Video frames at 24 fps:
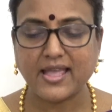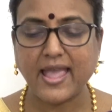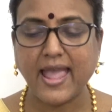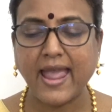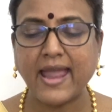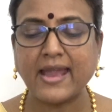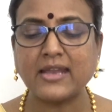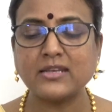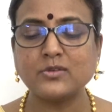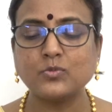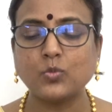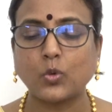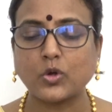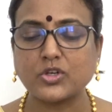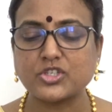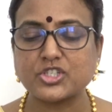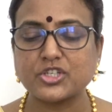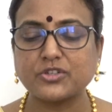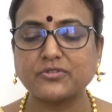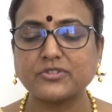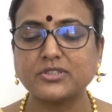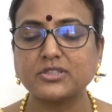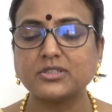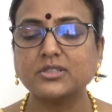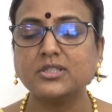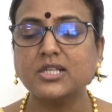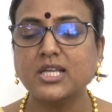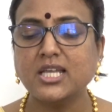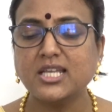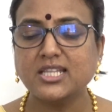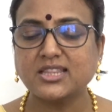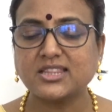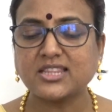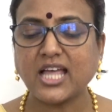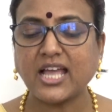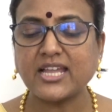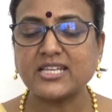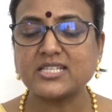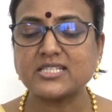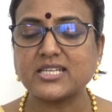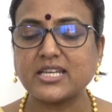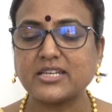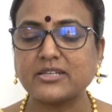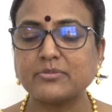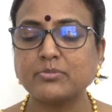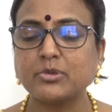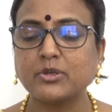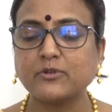and whatever thy
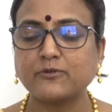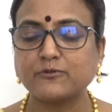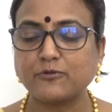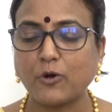terrible